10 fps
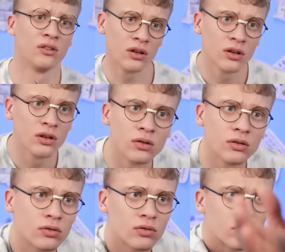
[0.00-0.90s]
Huh?
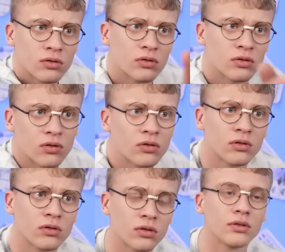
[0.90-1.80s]
Ugh, my
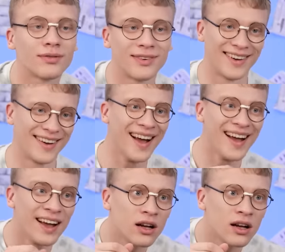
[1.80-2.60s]
TV's acting up again.